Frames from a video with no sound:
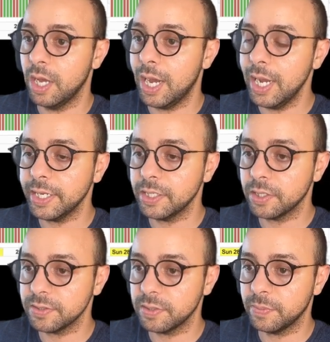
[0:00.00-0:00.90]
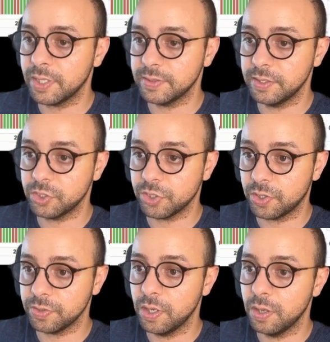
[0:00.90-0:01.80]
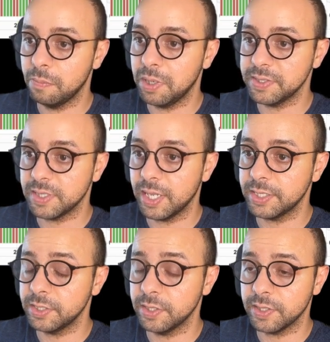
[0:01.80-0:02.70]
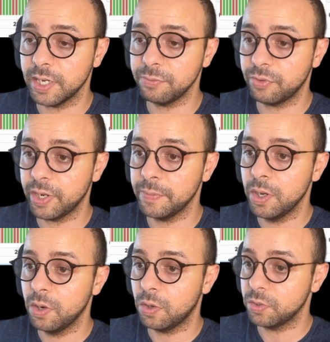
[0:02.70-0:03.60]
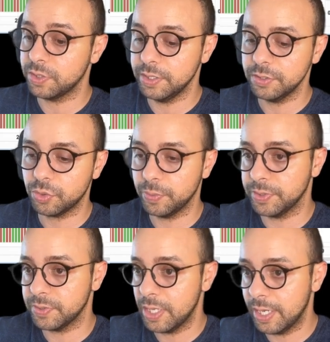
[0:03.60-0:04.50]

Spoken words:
I can customize this chart by selecting the time frame or the instruments,